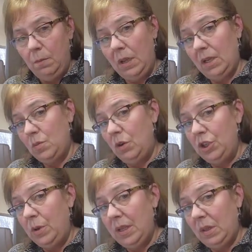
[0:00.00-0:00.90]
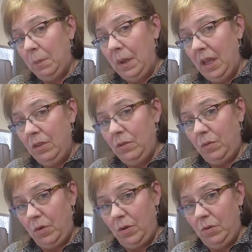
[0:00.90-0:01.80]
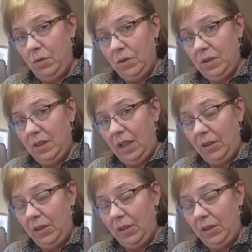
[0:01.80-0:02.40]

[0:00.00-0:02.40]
because once you get the pin through to the